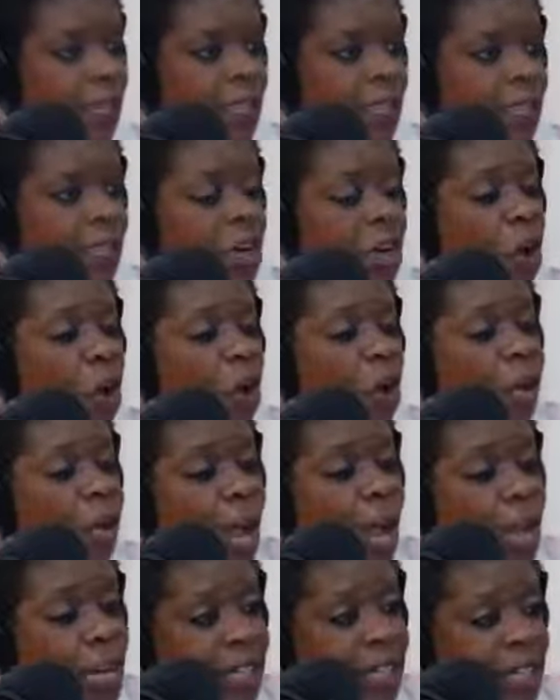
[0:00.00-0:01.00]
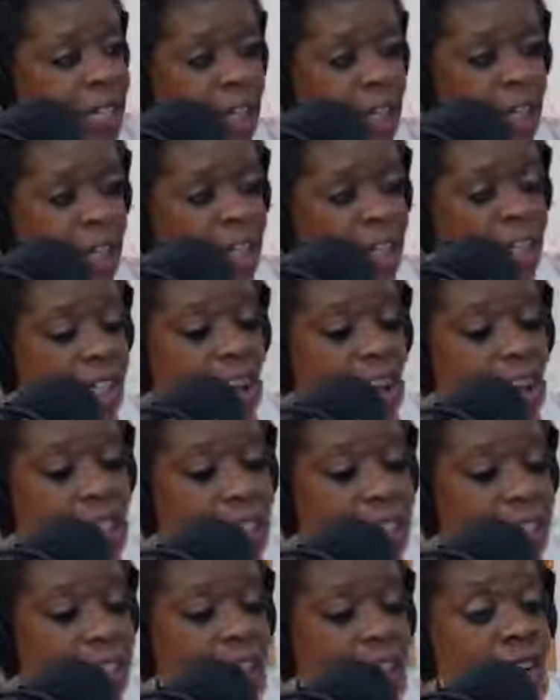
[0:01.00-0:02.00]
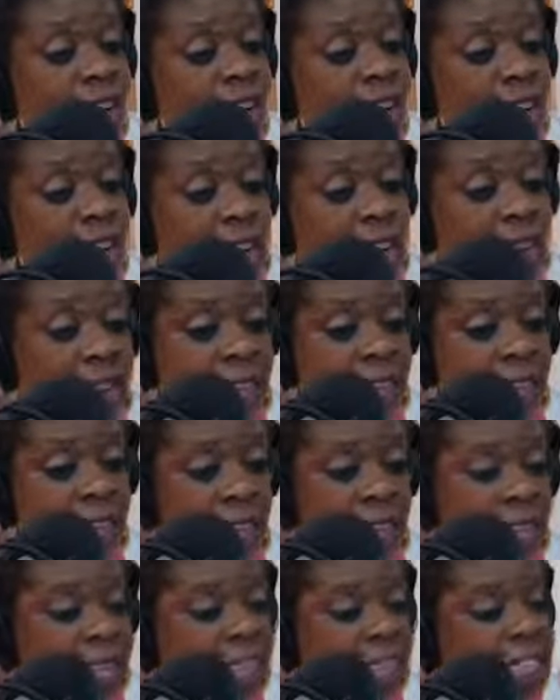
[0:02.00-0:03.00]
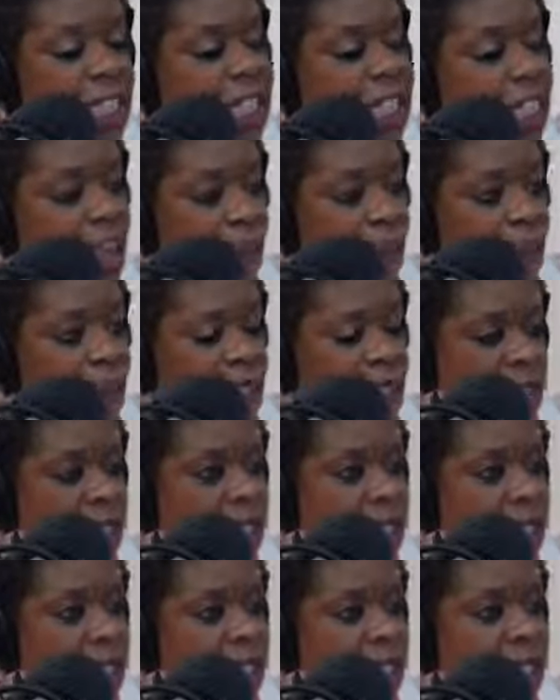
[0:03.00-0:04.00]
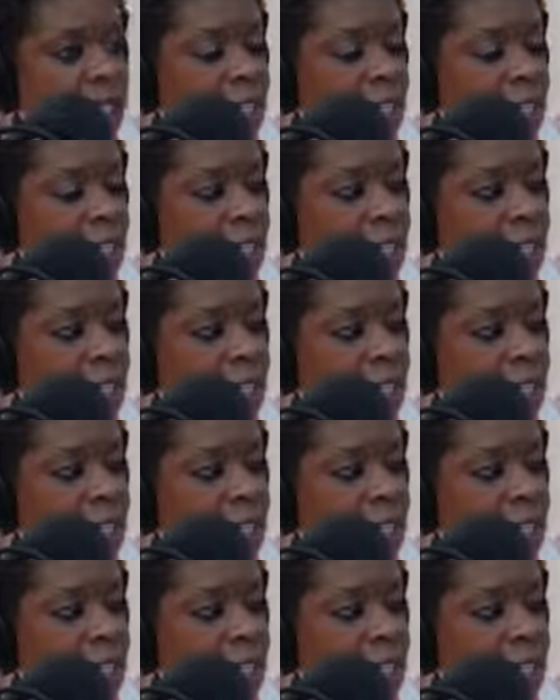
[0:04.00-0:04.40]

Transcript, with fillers: You know what I assert? I assert that this is an opportunity.